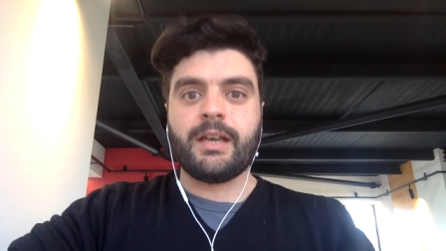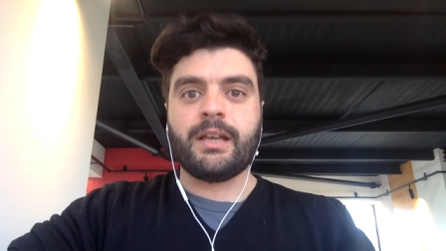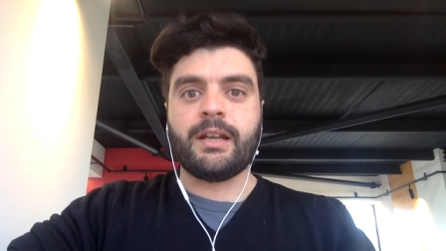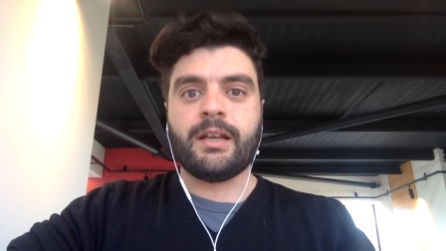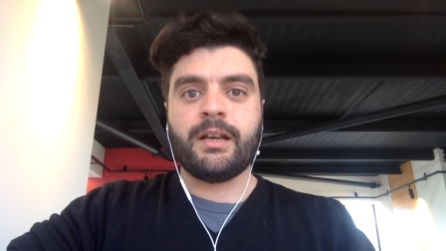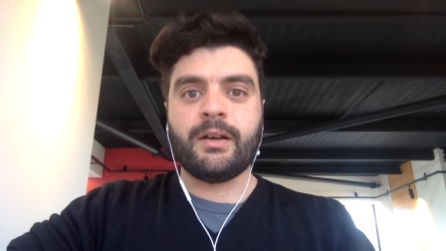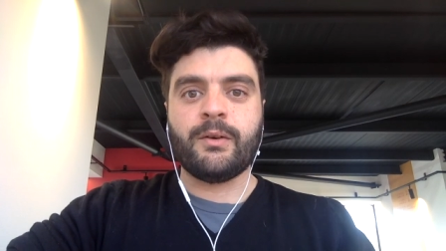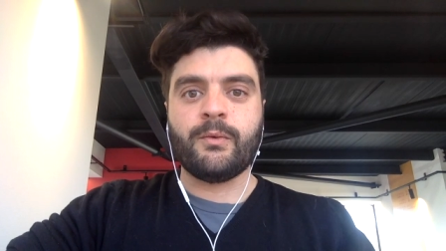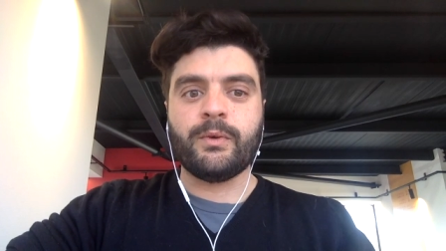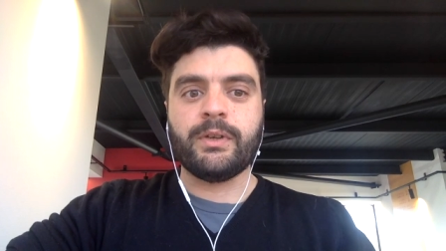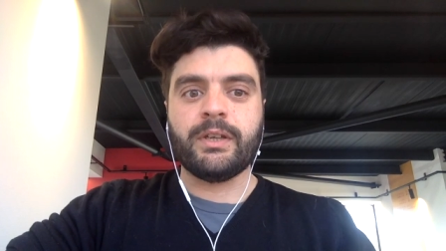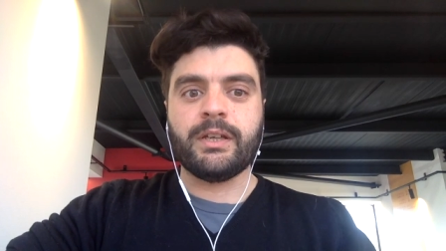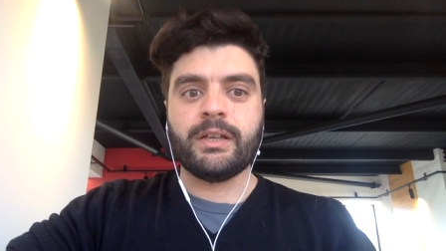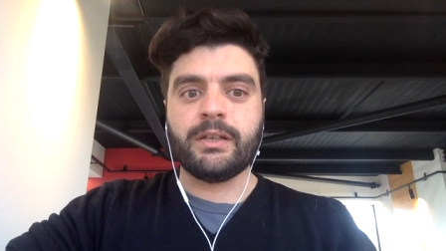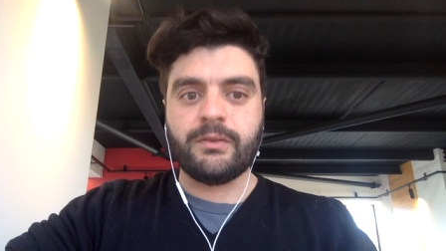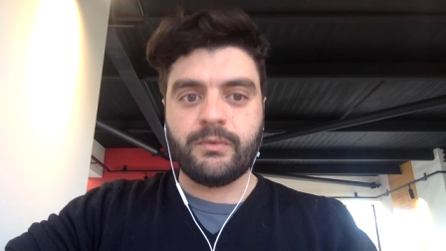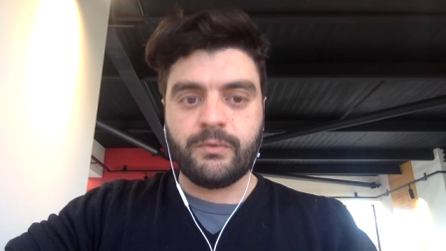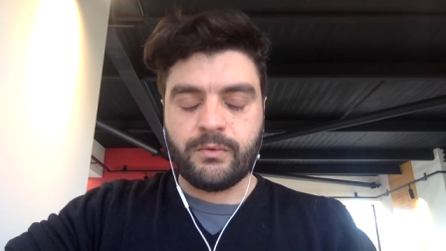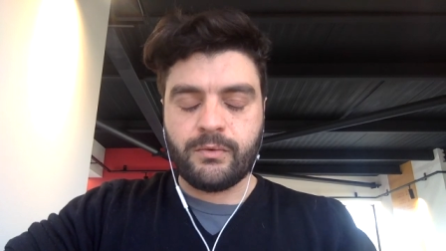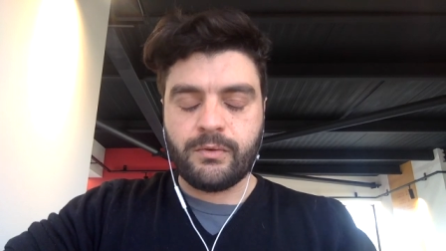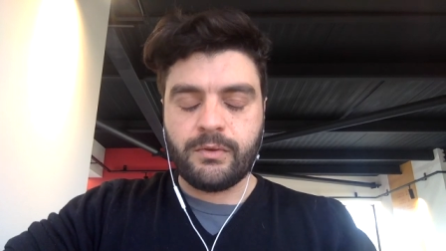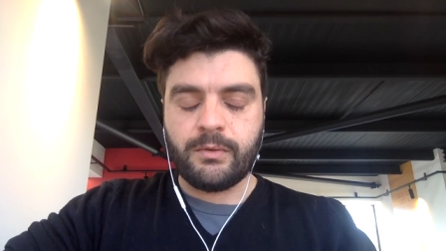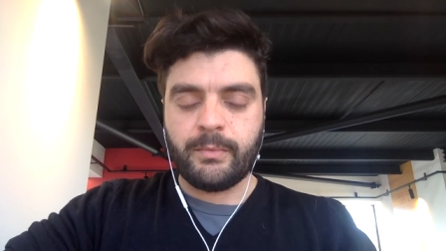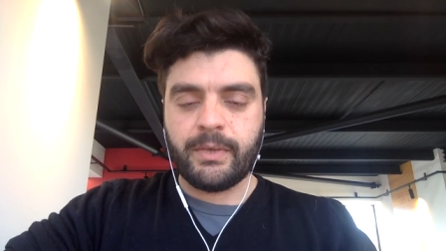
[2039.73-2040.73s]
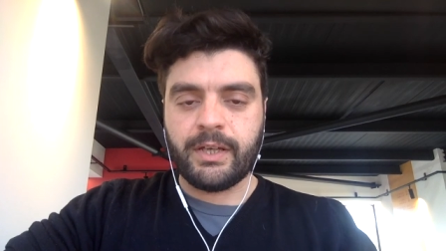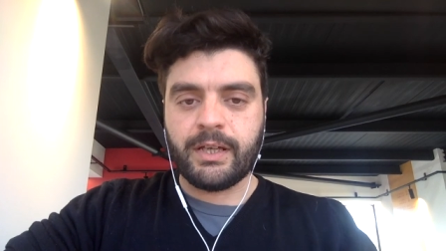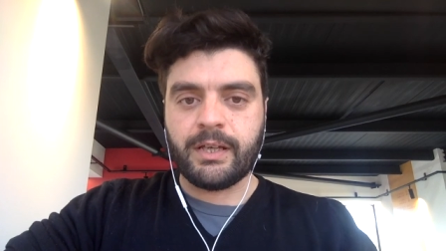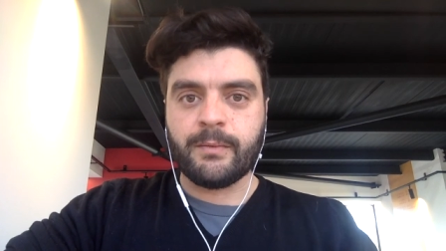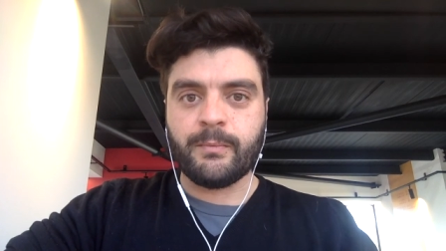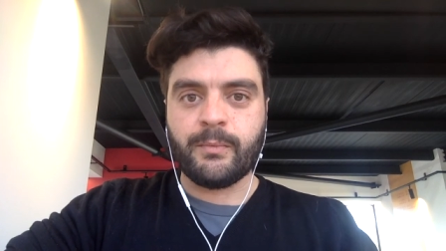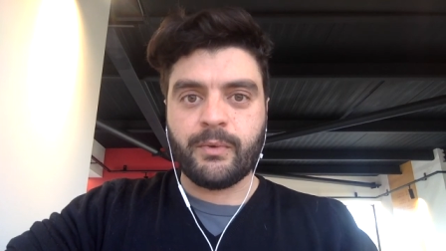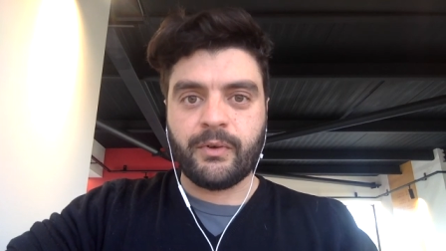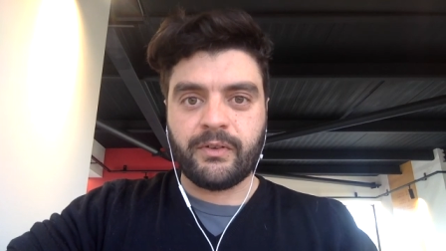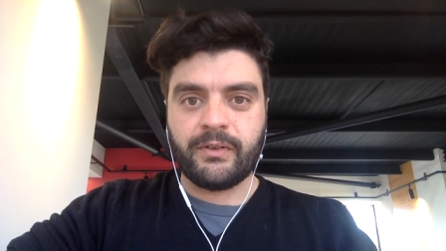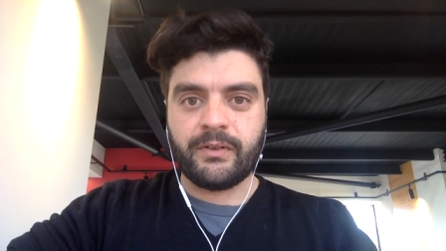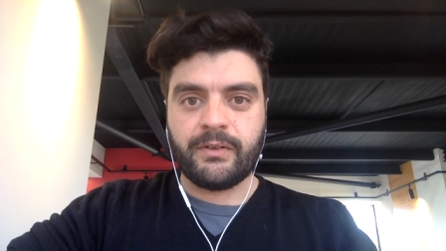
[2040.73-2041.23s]
and how we can all make a
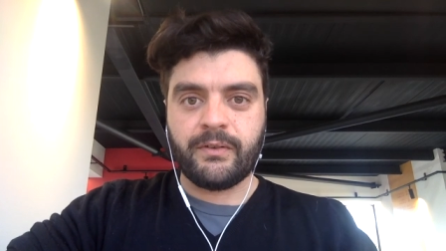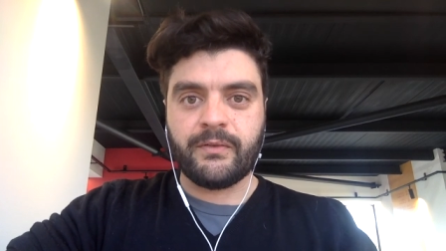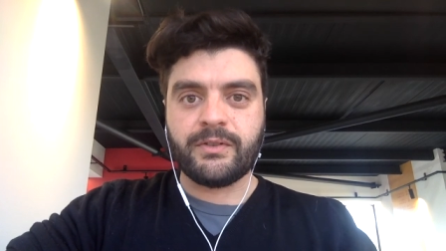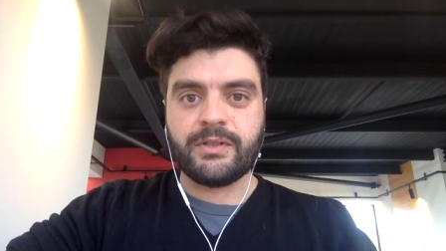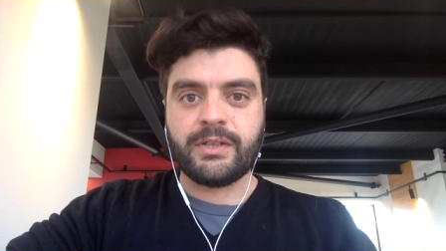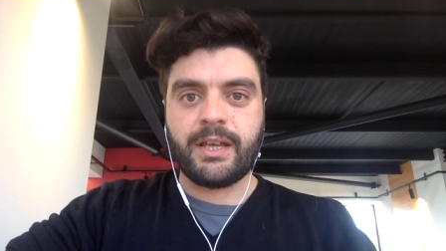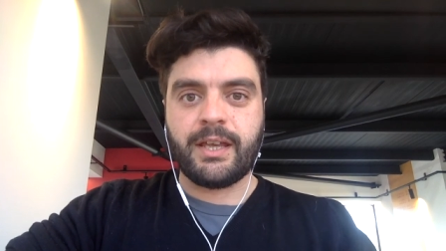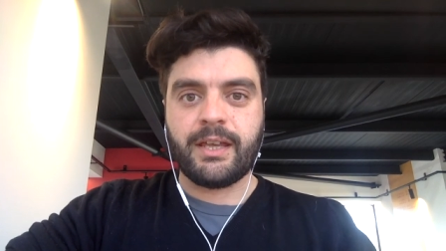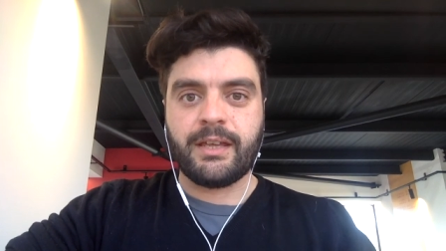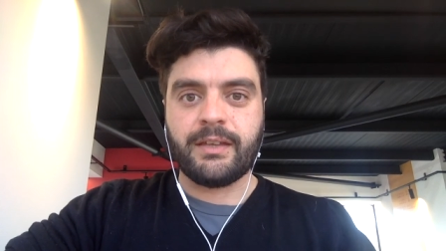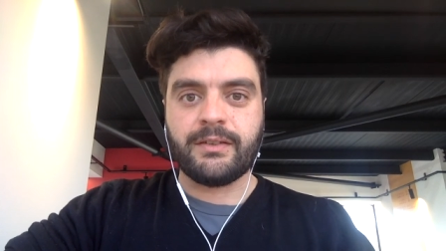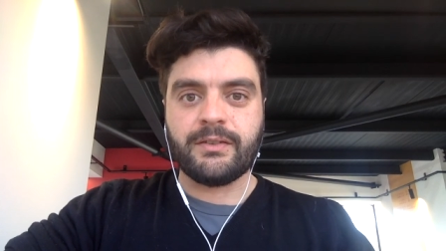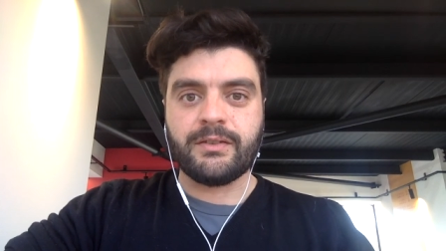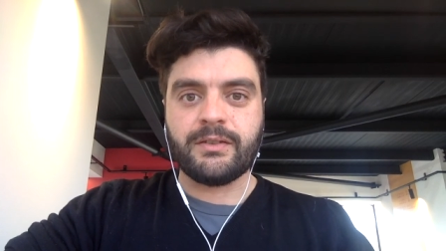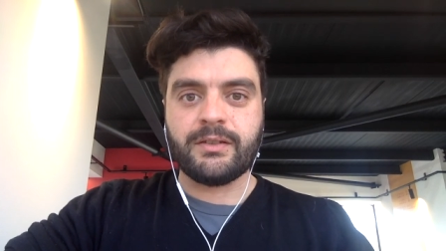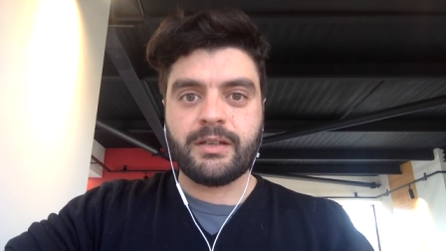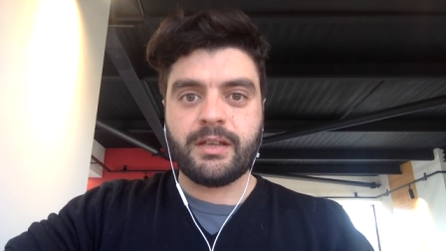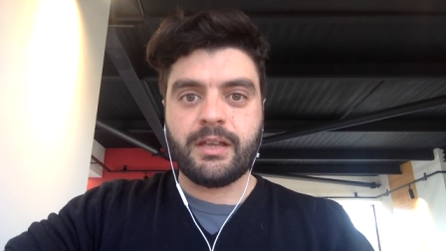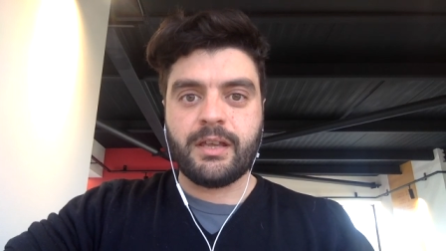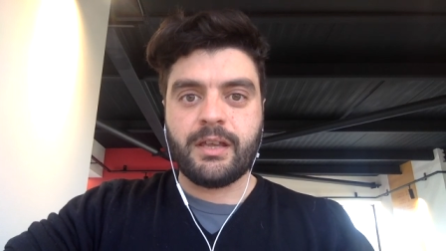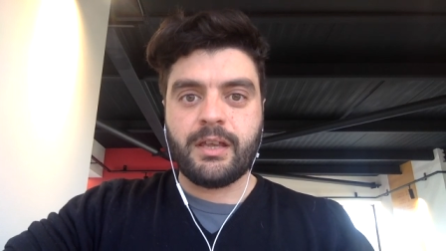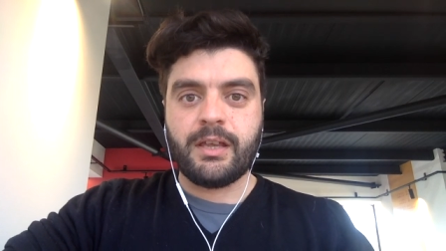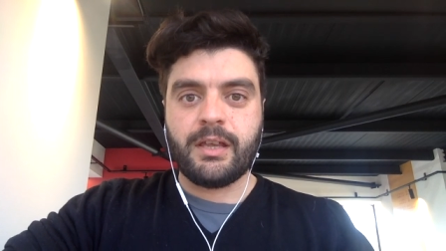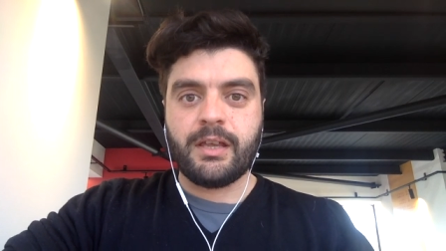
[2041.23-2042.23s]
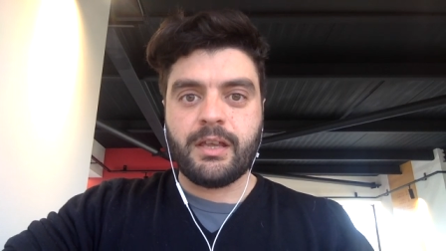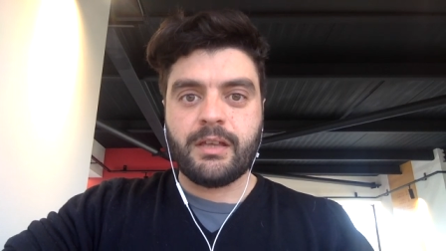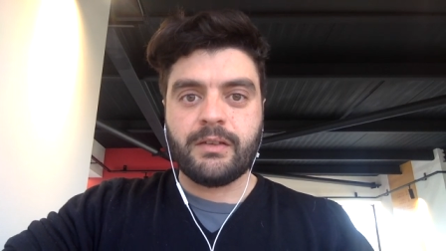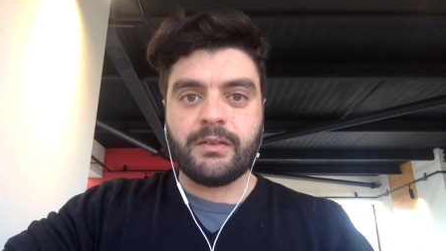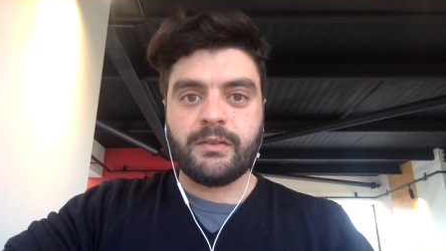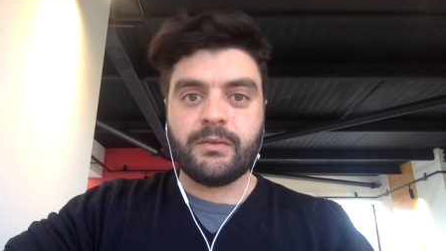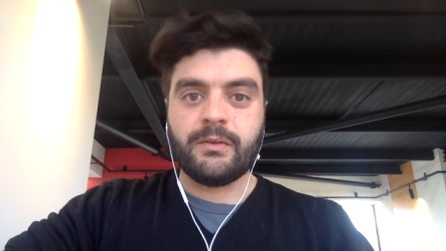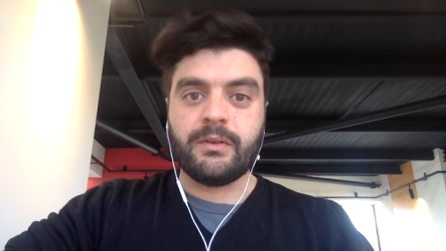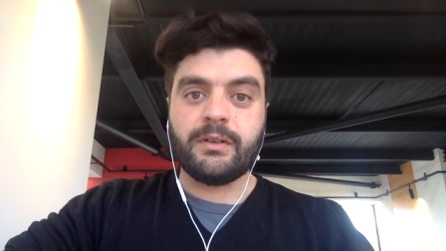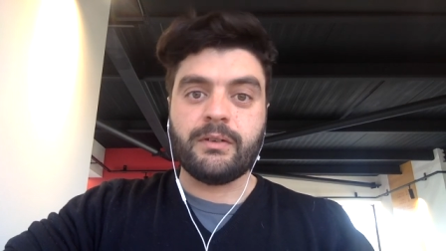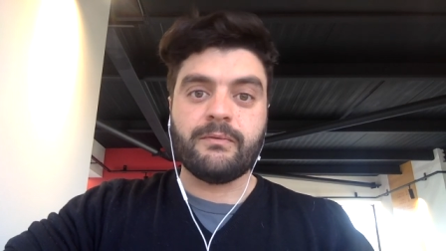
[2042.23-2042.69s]
positive change to the